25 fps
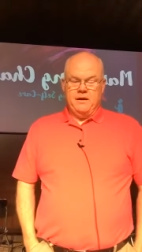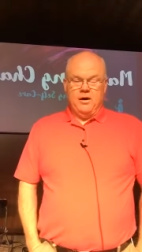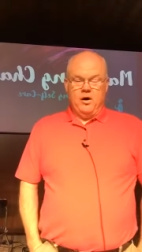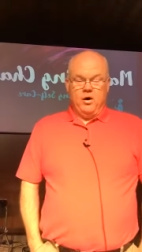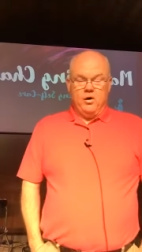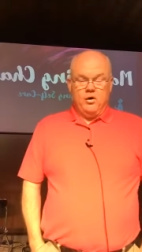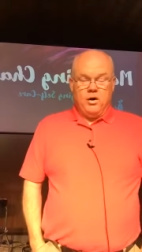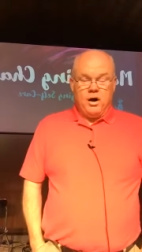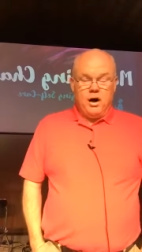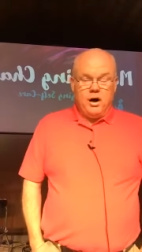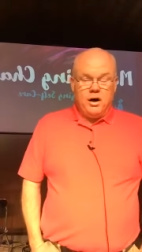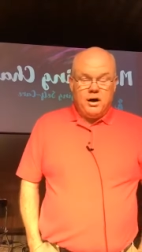
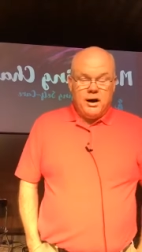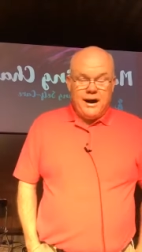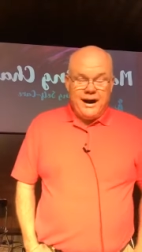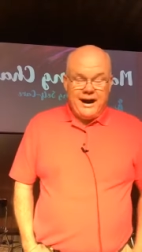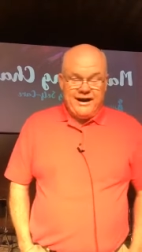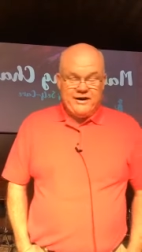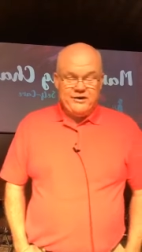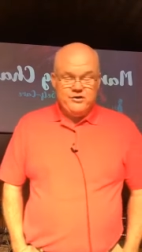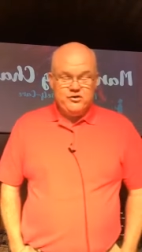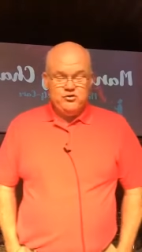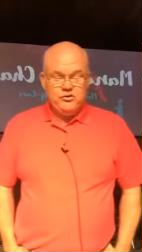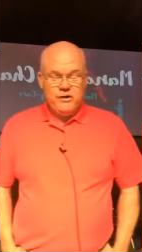or our
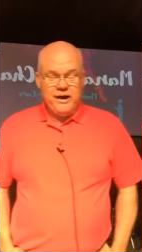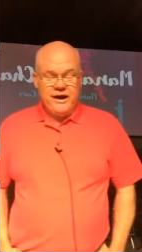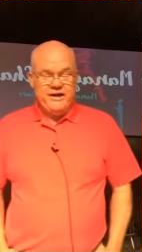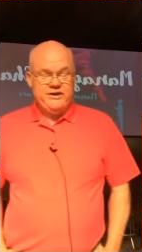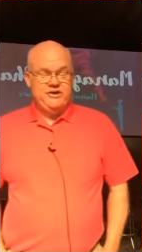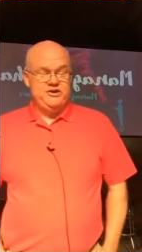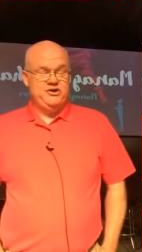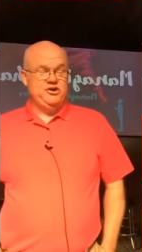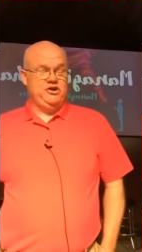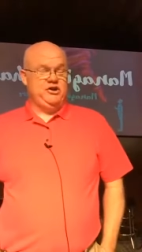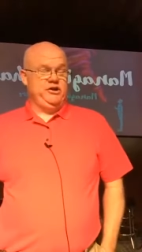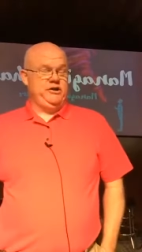
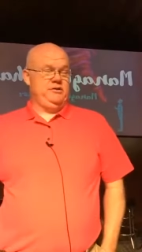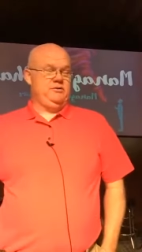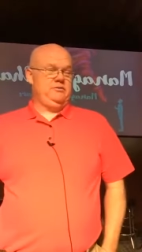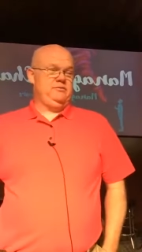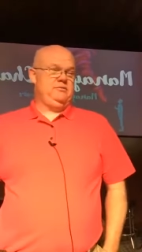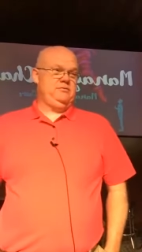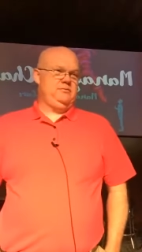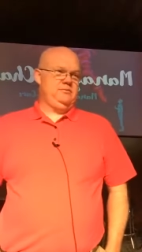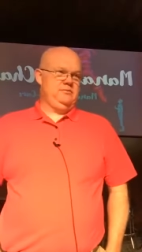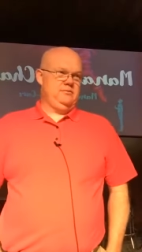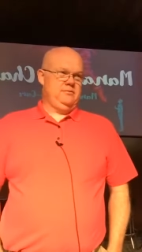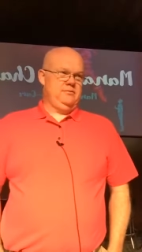hydration
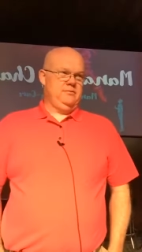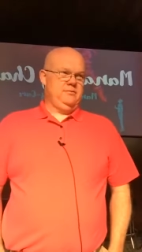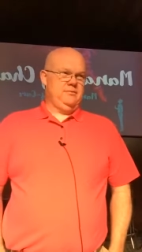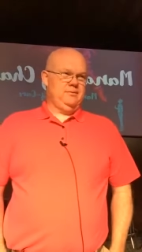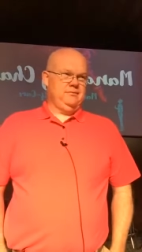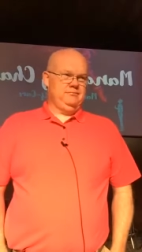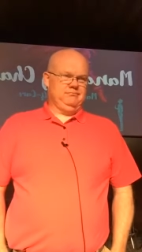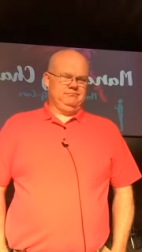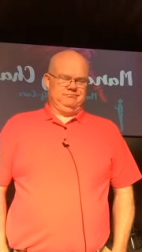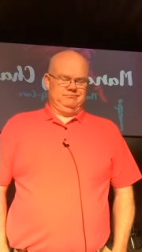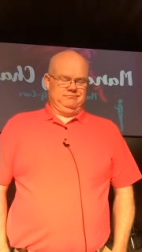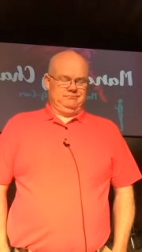
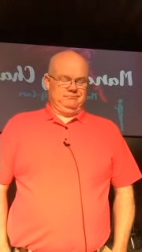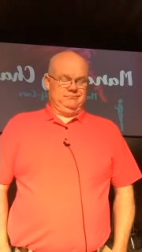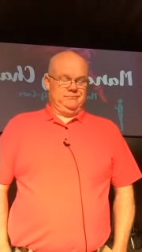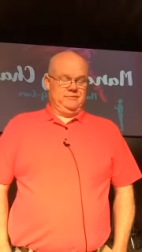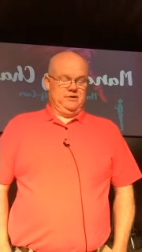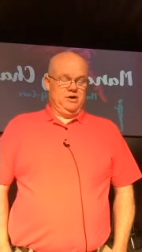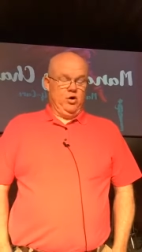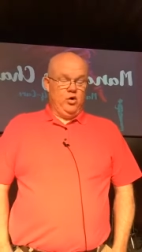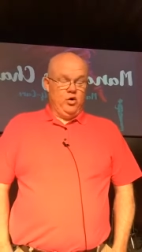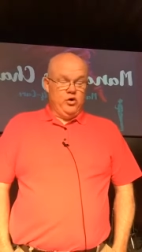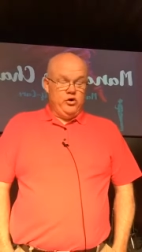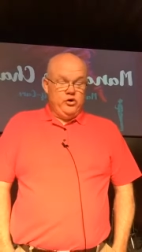
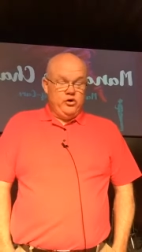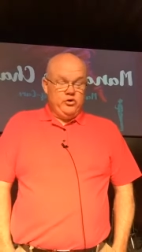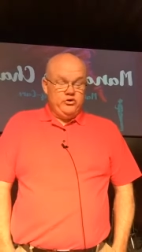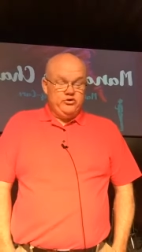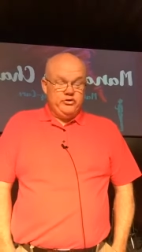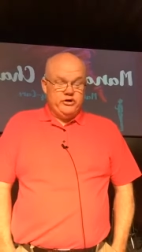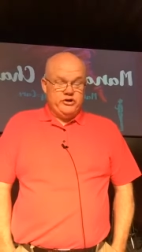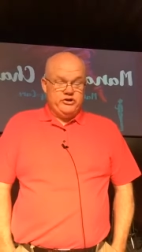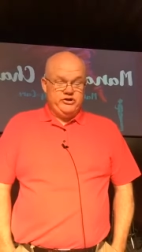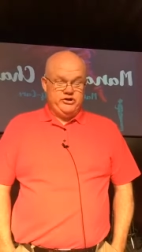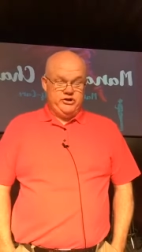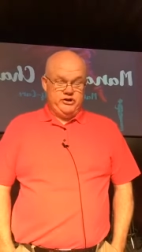or
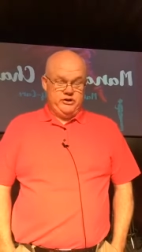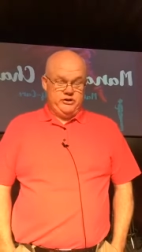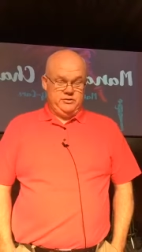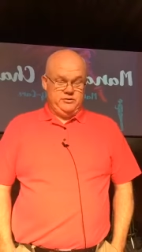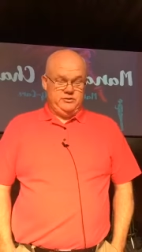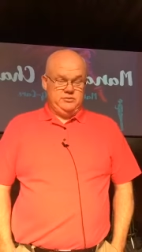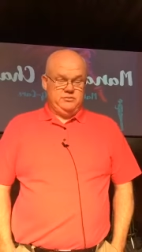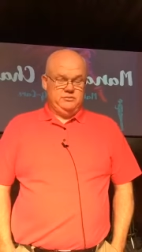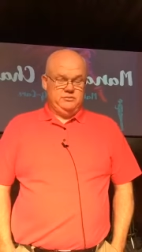nutrition?